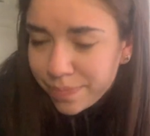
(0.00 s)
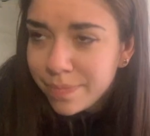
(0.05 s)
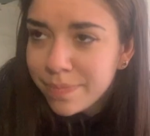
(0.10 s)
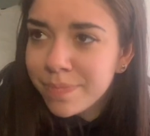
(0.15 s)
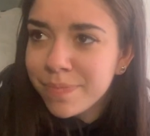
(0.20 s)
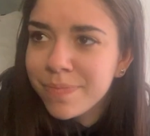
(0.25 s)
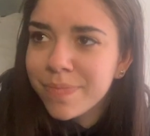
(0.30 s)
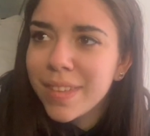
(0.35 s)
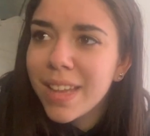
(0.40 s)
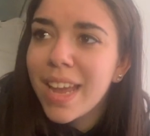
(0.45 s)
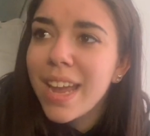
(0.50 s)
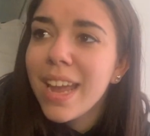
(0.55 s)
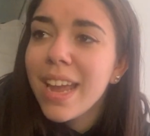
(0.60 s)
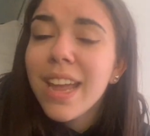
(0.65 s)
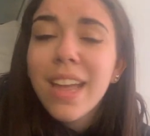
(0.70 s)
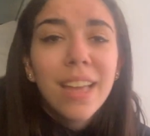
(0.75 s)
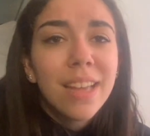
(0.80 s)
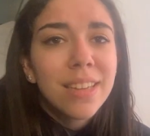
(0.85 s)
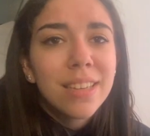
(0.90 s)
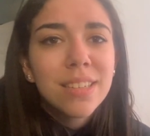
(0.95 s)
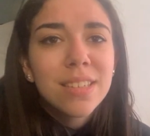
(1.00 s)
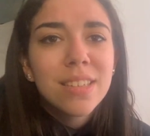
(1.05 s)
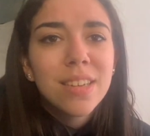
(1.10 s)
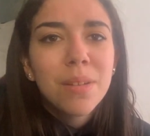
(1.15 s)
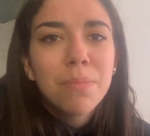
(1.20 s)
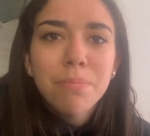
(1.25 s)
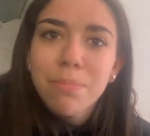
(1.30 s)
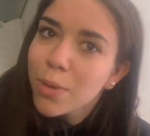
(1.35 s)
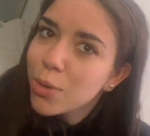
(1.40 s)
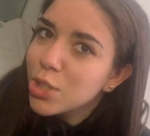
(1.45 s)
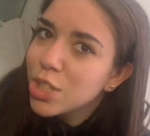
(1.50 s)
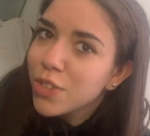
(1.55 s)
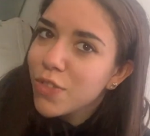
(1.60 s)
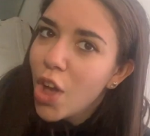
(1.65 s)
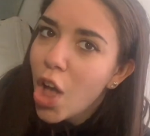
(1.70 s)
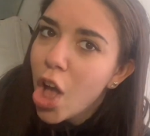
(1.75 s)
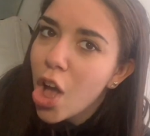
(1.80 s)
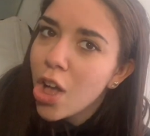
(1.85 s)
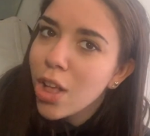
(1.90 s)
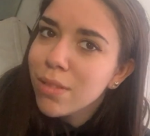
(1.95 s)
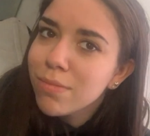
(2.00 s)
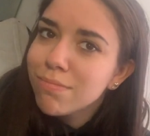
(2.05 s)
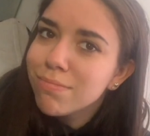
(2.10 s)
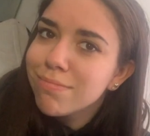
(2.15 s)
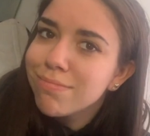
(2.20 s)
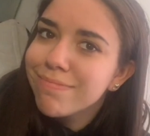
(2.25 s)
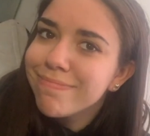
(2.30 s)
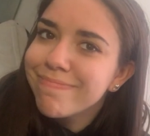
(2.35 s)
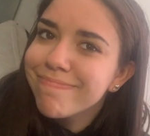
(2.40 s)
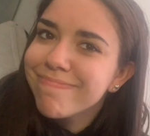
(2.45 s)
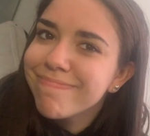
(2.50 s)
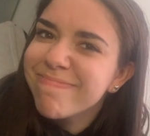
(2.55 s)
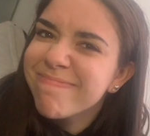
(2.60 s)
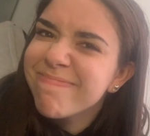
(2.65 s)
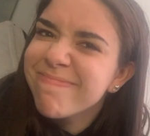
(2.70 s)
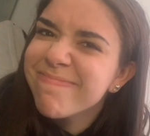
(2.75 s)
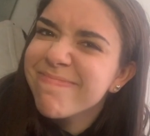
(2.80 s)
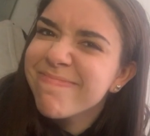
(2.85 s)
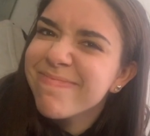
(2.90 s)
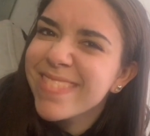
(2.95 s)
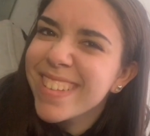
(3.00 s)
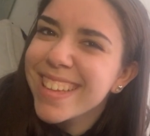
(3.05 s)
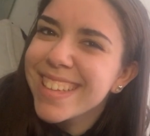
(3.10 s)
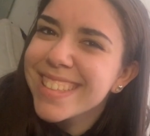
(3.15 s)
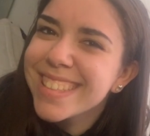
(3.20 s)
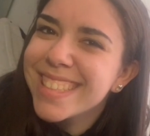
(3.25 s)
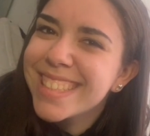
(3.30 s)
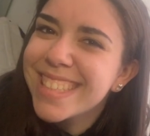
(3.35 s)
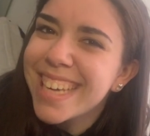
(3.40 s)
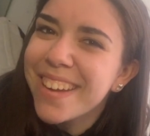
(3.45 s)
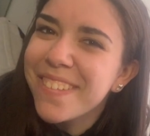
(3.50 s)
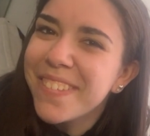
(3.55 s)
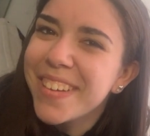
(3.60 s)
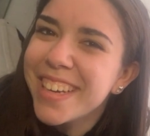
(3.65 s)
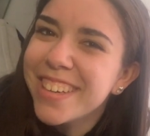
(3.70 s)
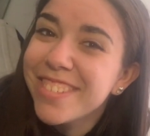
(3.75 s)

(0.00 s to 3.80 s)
And most of all, stay weird,